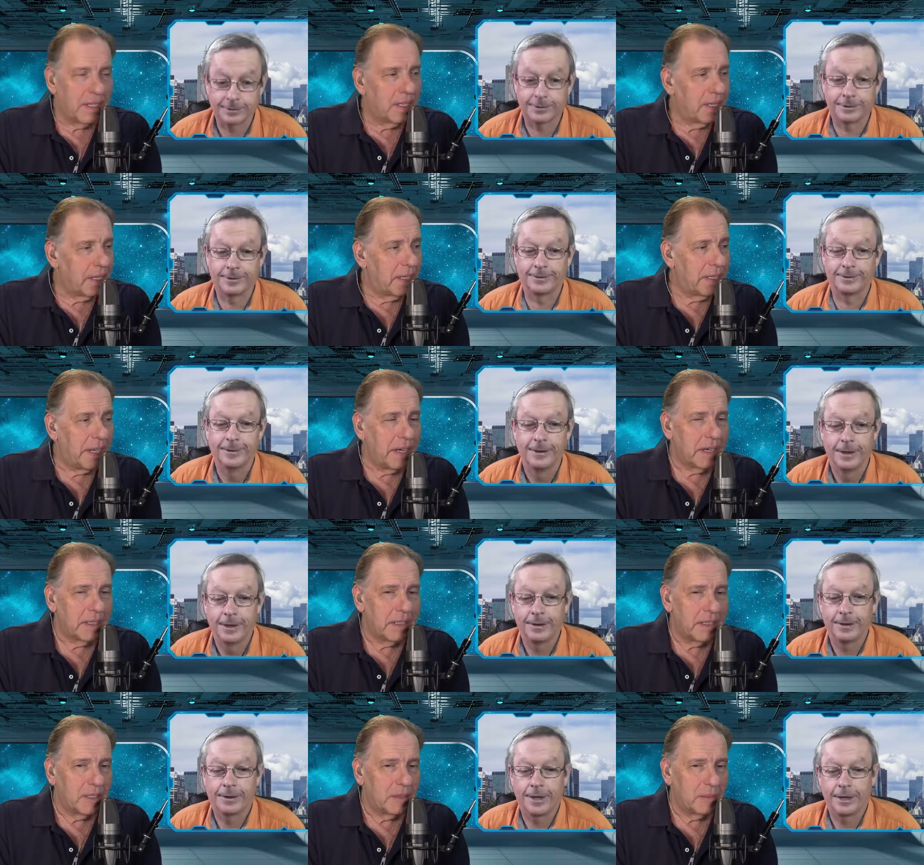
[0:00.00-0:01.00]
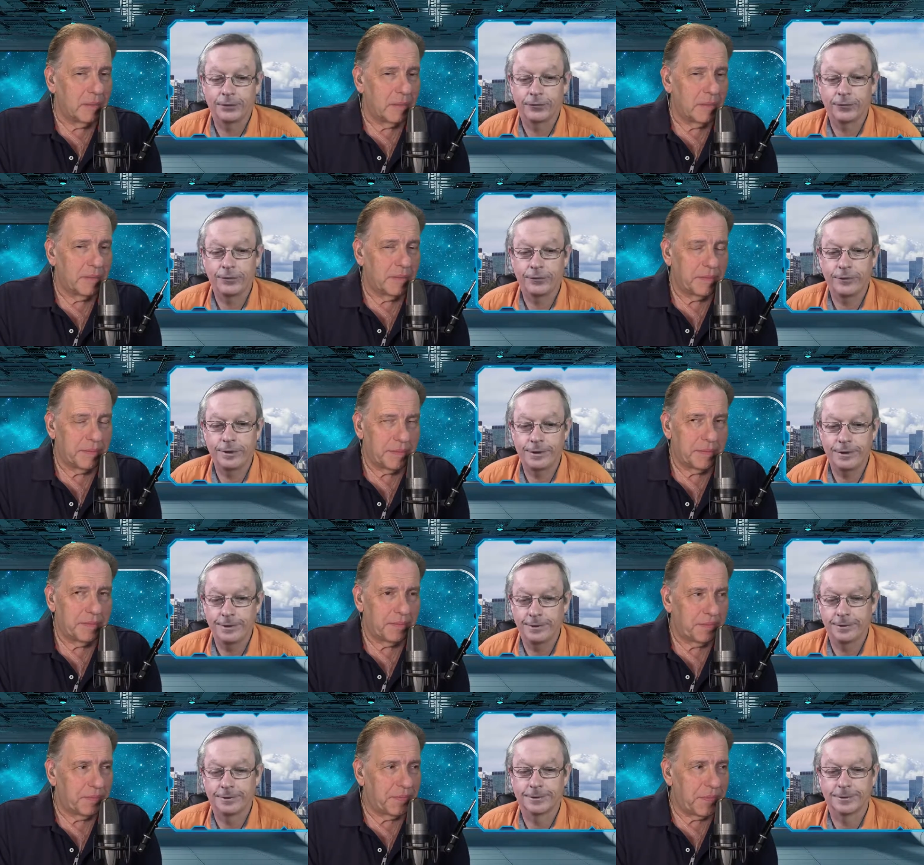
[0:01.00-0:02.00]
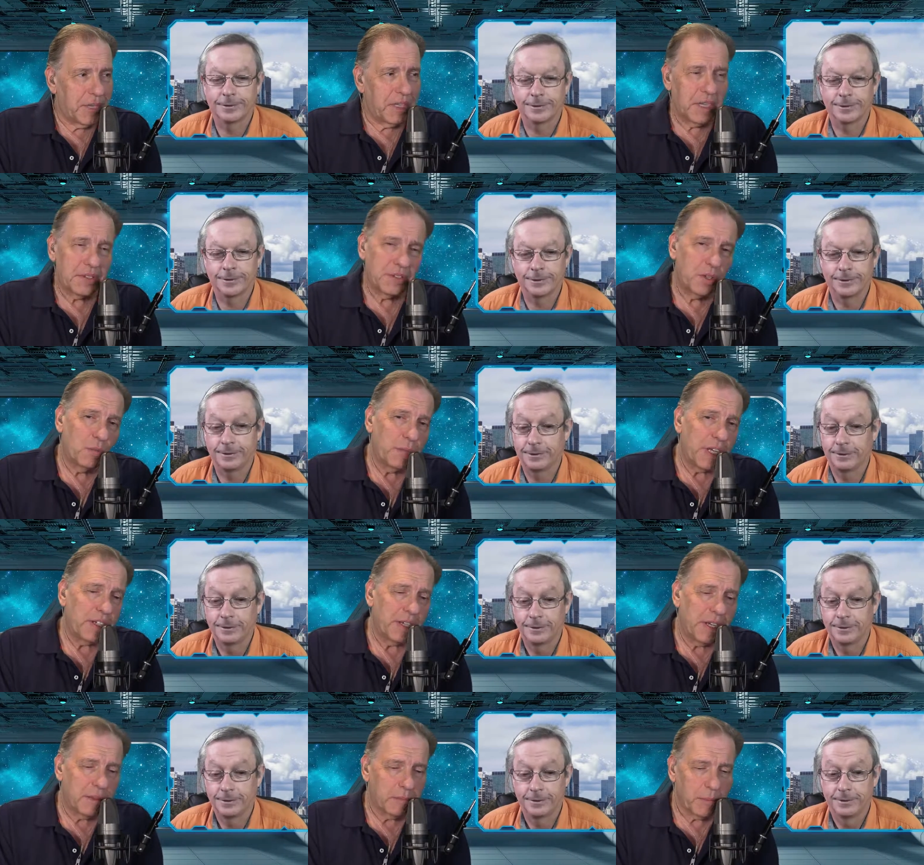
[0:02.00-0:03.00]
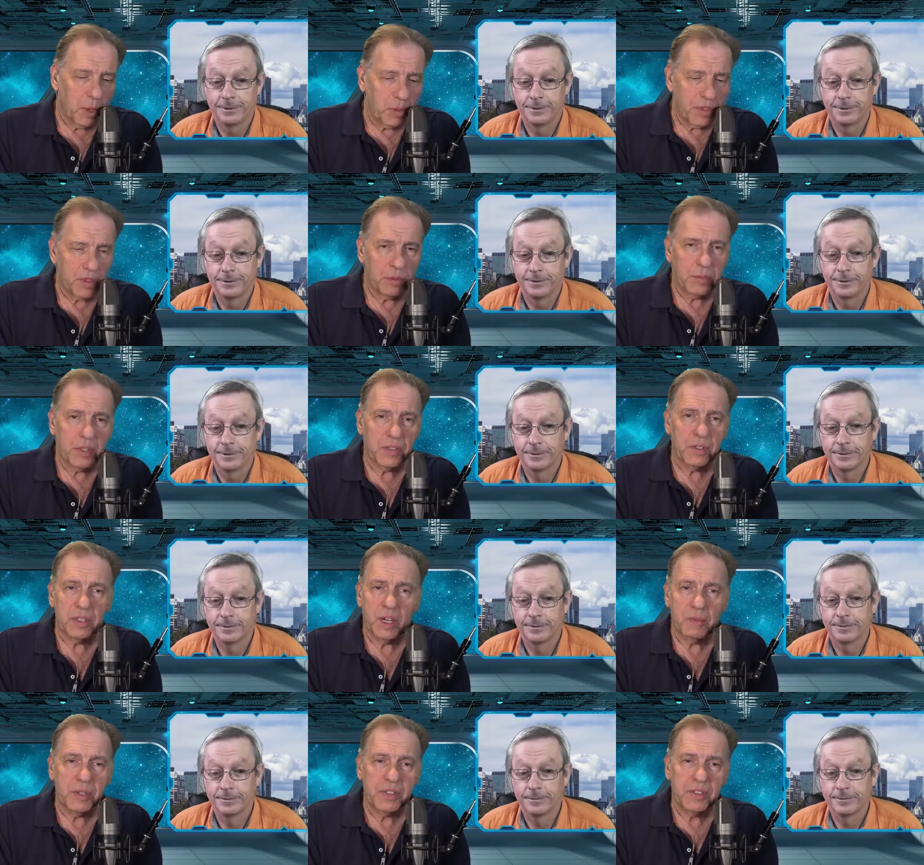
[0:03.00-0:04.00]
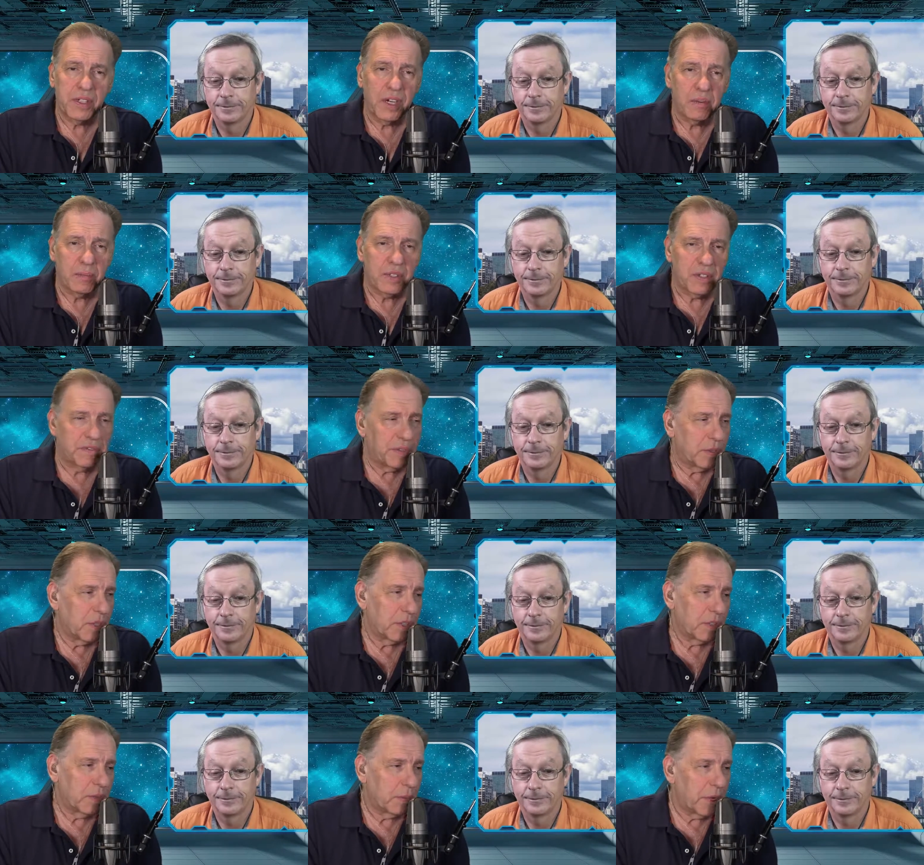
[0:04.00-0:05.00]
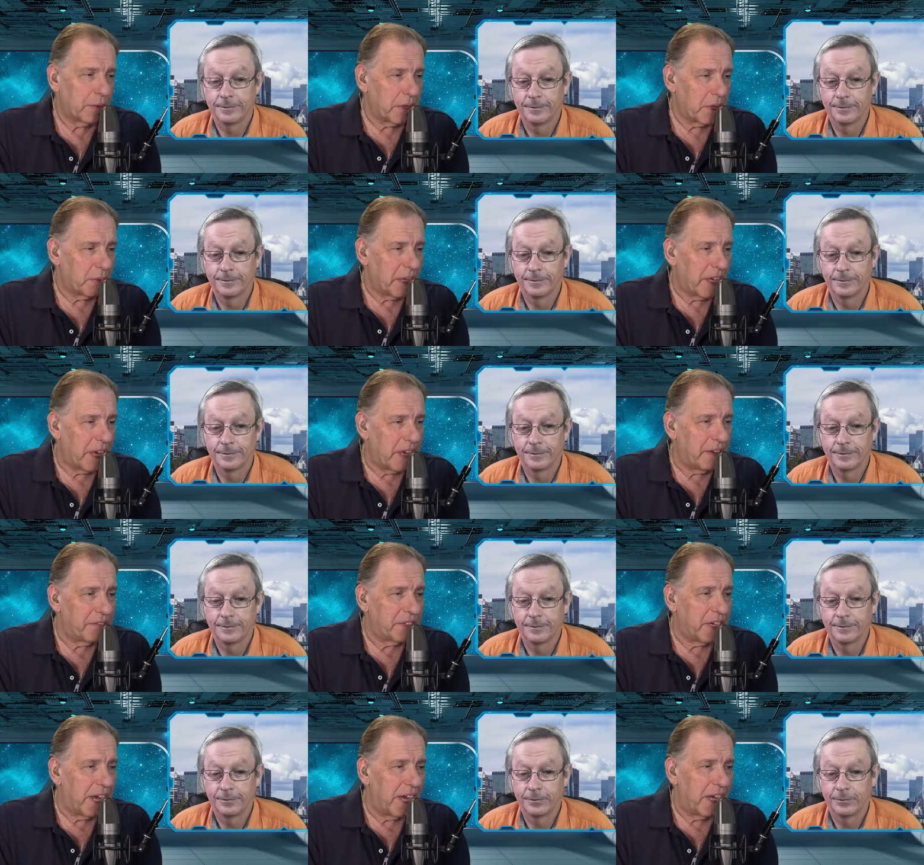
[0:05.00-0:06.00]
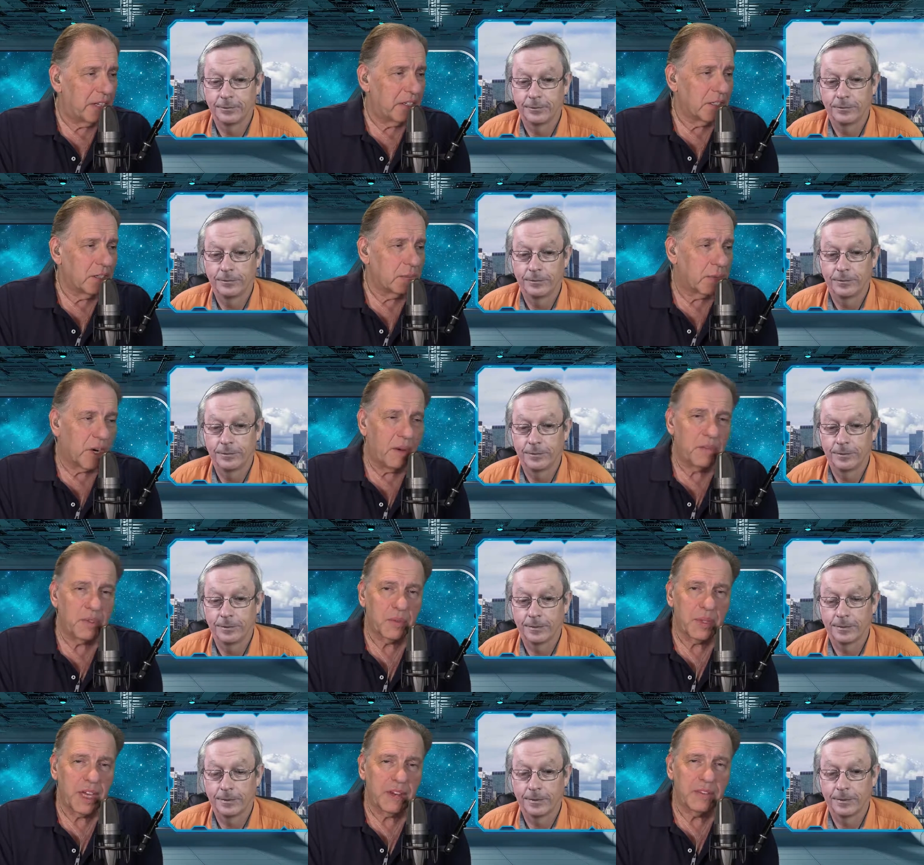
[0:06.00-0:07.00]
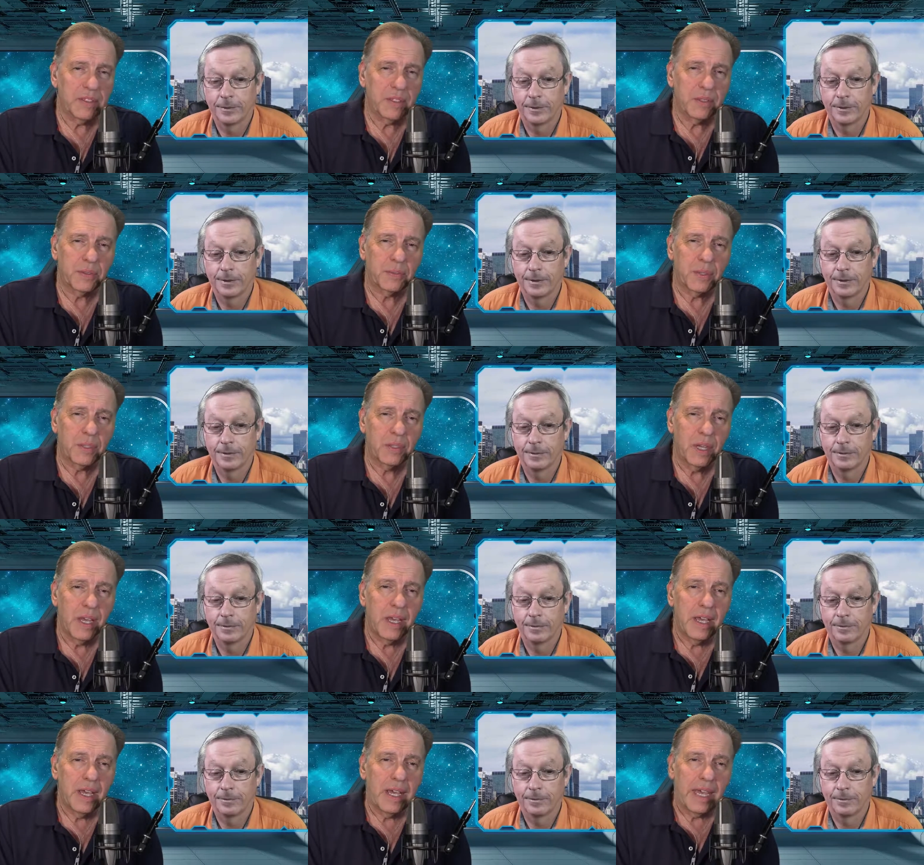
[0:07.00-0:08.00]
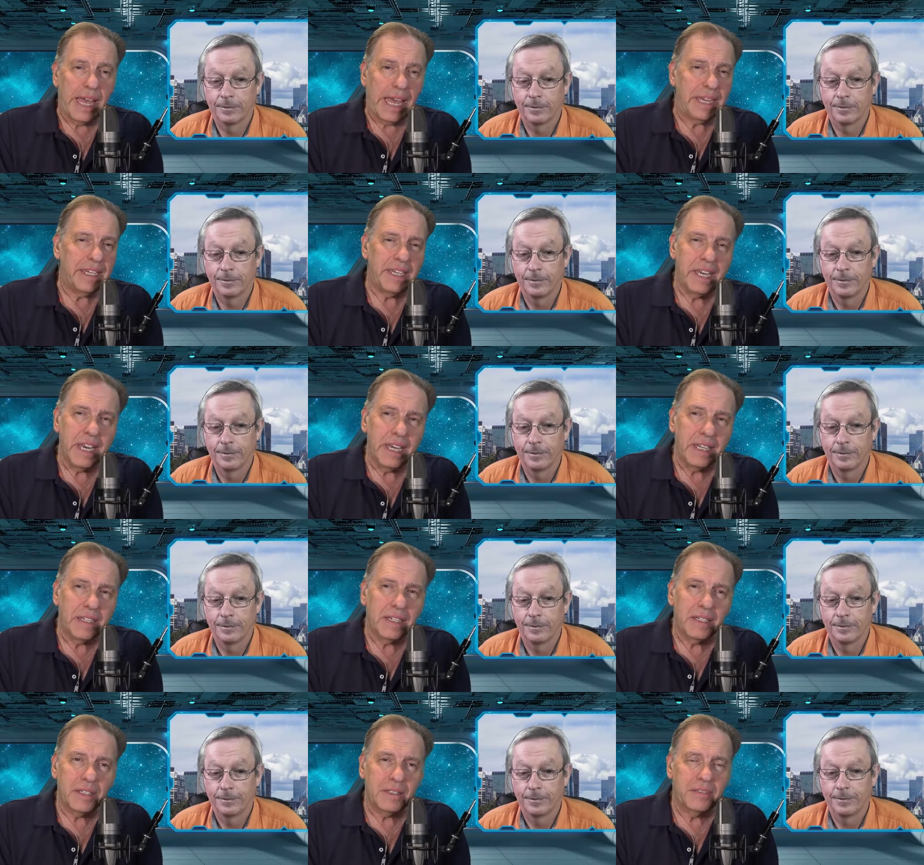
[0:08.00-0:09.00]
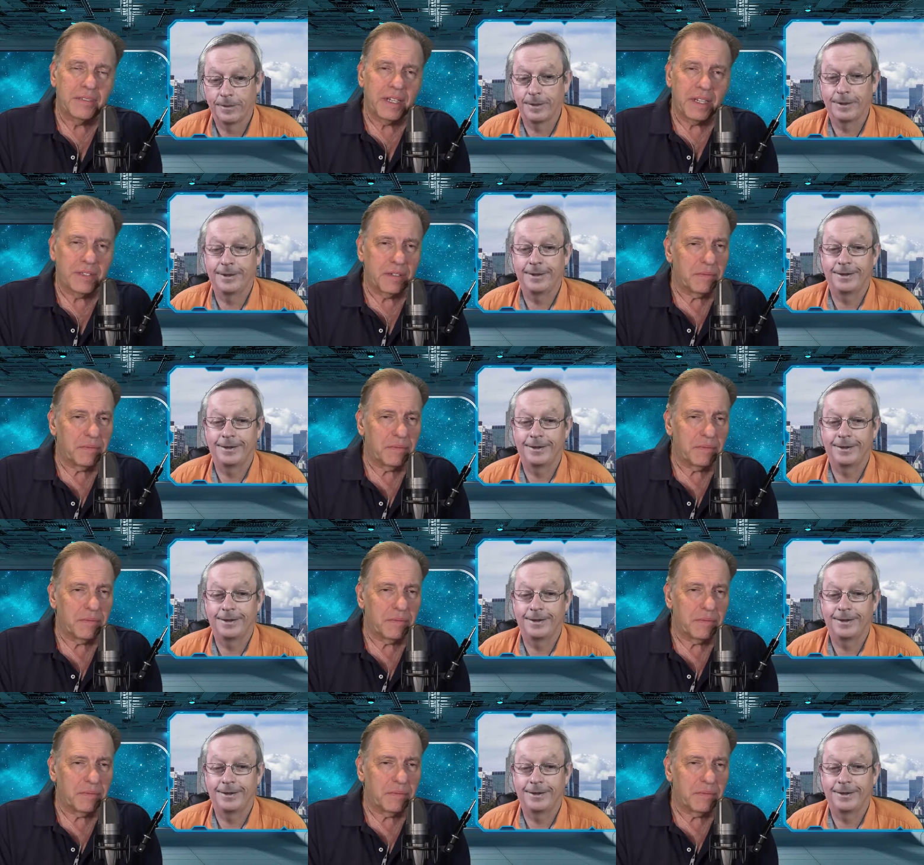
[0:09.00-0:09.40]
Speaker 1: So, yeah, in the last 50 years. And I still maintain most humans are dumb as stumps. If you look at the way they behave and act and the problems we have in this world, and yet you've got some